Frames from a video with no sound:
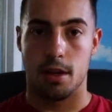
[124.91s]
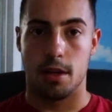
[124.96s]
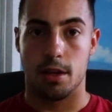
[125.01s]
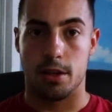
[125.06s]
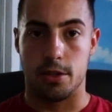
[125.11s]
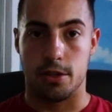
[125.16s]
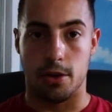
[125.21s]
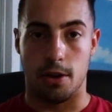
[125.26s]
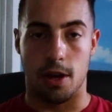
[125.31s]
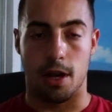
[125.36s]

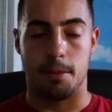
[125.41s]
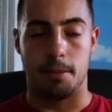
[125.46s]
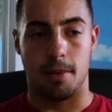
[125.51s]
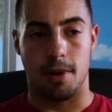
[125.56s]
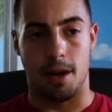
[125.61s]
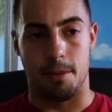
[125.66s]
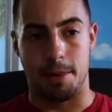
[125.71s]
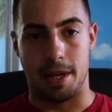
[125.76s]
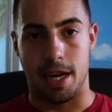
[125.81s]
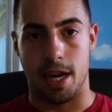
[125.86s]
So
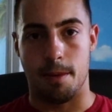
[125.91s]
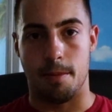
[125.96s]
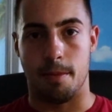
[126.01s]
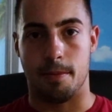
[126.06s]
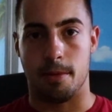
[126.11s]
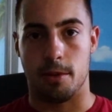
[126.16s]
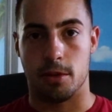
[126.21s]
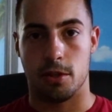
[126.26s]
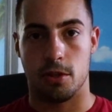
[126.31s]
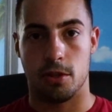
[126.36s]
I became a
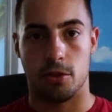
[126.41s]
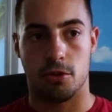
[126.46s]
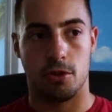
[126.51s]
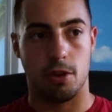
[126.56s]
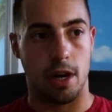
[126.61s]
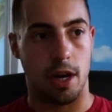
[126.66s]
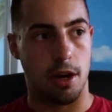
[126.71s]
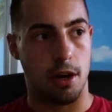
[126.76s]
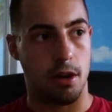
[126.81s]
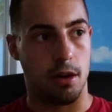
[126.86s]
personal
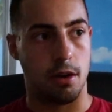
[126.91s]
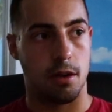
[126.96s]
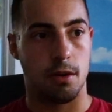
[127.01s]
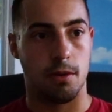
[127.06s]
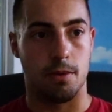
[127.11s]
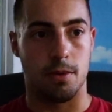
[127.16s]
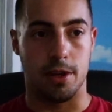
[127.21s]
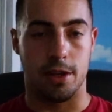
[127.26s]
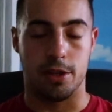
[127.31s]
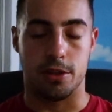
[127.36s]
trainer
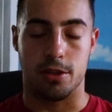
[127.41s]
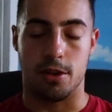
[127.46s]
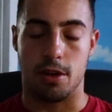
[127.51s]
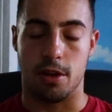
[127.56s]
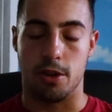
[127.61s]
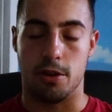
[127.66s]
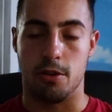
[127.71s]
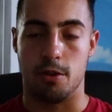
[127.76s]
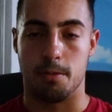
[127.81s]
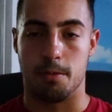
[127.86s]
when I
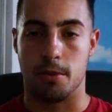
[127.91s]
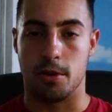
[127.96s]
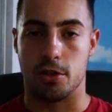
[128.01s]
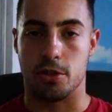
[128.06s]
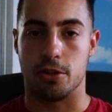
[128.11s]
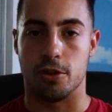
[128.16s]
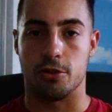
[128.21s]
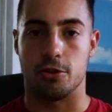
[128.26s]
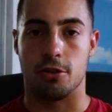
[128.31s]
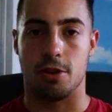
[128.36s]
started doing
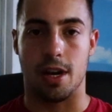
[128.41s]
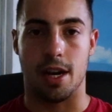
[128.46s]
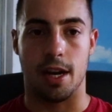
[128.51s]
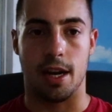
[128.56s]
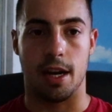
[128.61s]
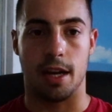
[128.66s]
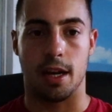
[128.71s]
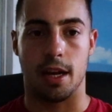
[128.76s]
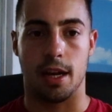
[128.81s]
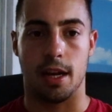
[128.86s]
personal
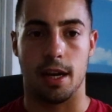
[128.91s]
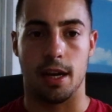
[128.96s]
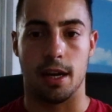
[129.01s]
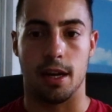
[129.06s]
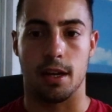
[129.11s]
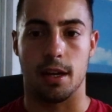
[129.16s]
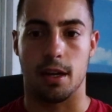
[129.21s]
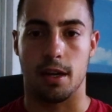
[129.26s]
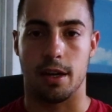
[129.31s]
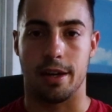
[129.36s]
training,
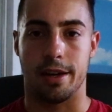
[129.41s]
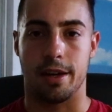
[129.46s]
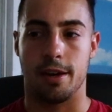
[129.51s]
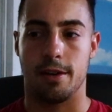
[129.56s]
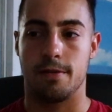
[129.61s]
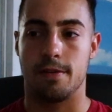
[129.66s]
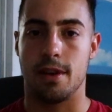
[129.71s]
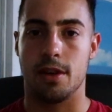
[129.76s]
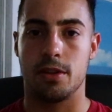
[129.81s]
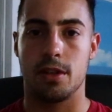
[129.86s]
and I
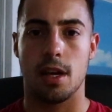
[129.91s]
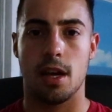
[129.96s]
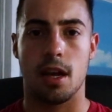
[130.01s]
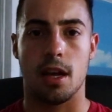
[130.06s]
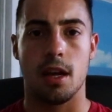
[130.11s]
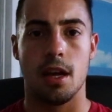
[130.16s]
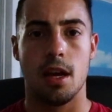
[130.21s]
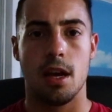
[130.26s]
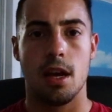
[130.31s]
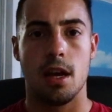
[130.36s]
found that